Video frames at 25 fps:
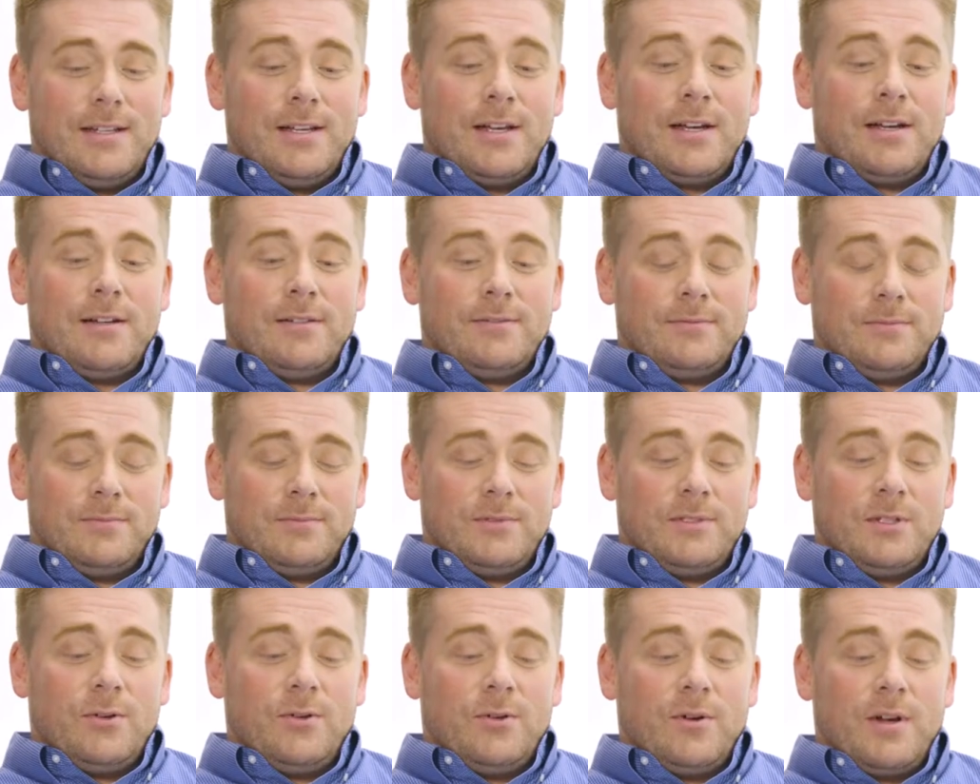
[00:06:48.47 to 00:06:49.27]
Yeah,
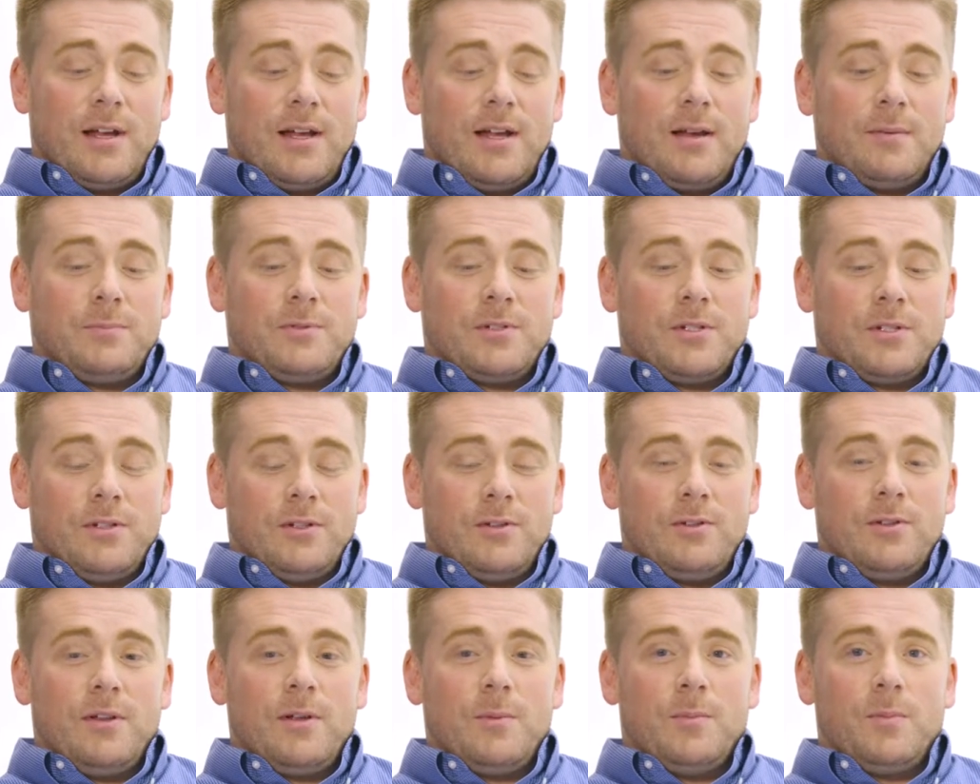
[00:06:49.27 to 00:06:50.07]
no, I
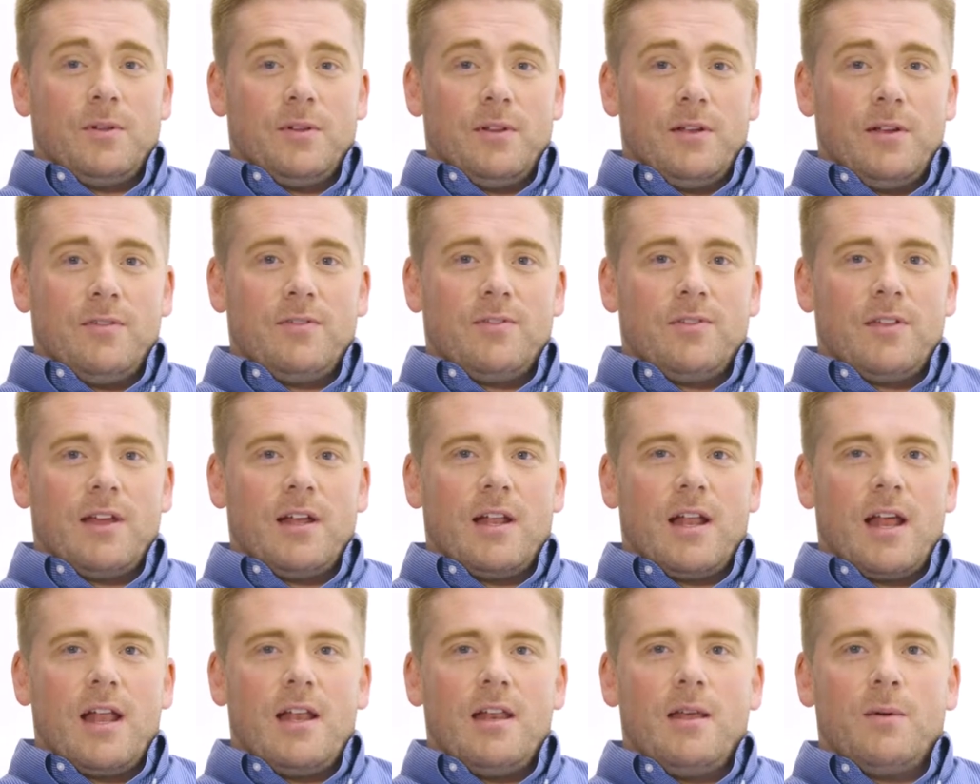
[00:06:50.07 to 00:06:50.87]
absolutely believe that
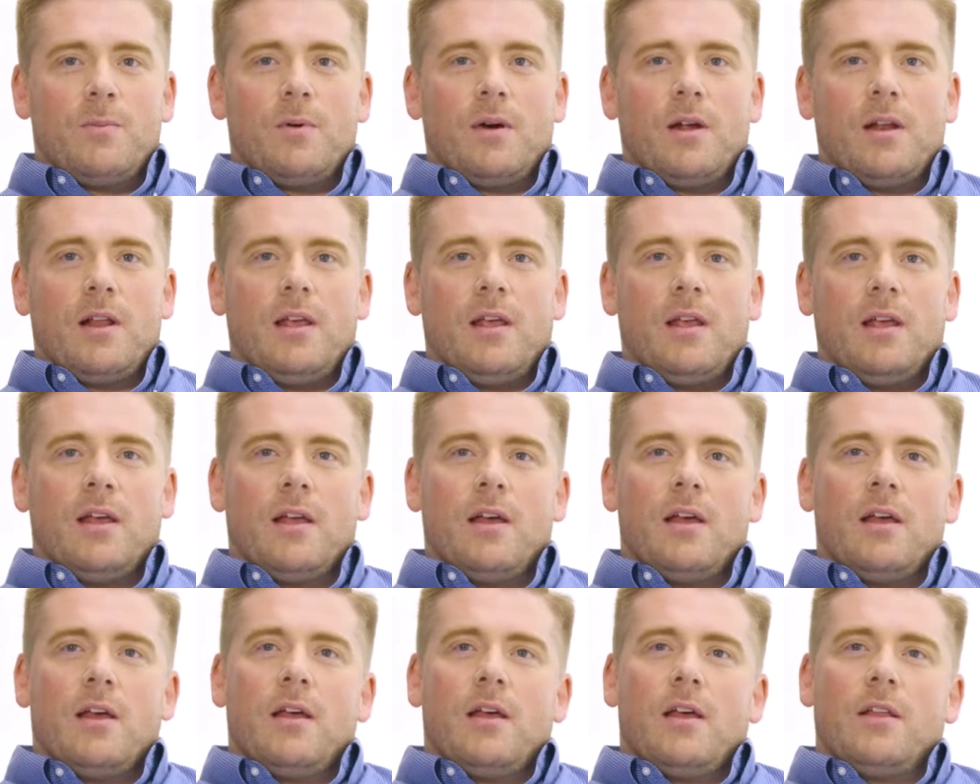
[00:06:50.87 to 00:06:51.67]
anybody
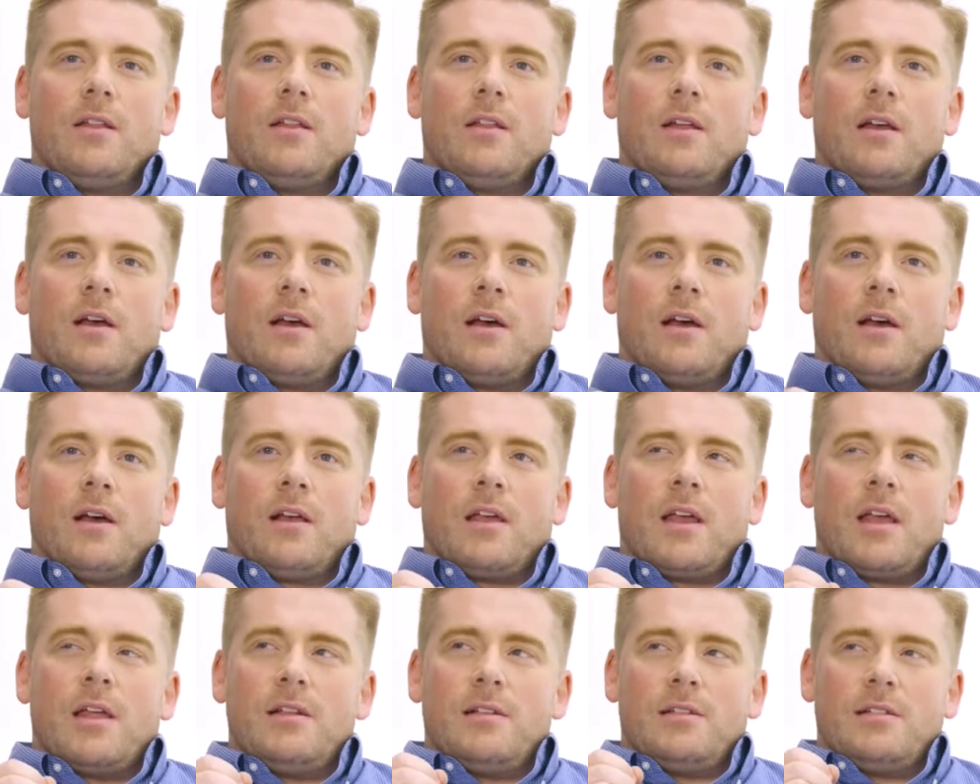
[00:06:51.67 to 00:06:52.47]

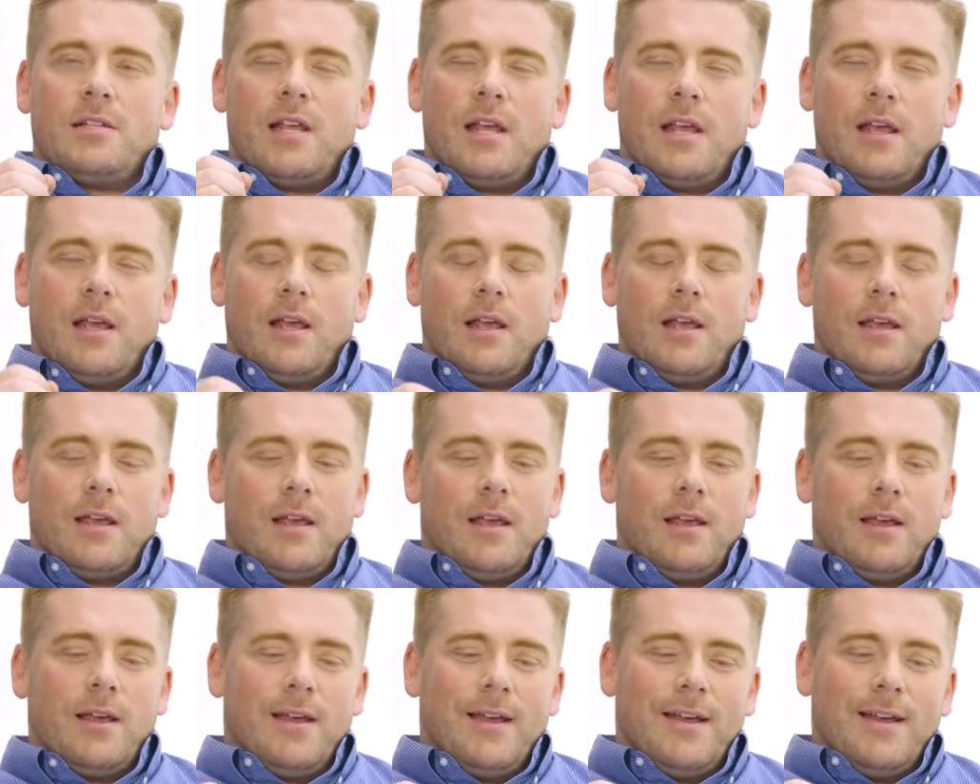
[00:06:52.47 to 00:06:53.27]
can take